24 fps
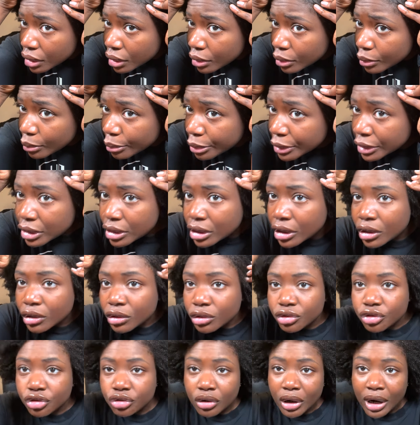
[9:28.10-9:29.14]
blow
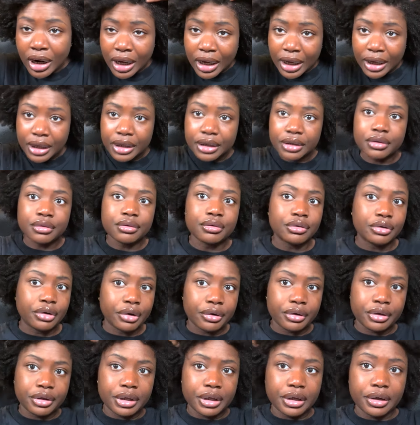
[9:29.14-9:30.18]
dry
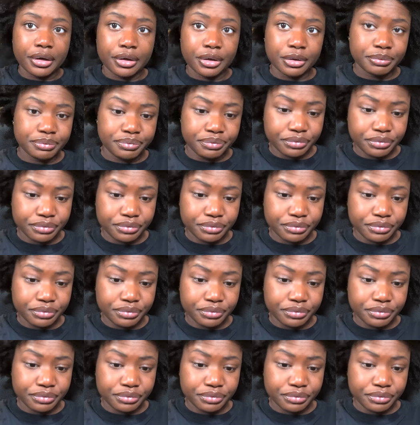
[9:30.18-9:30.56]
dirty hair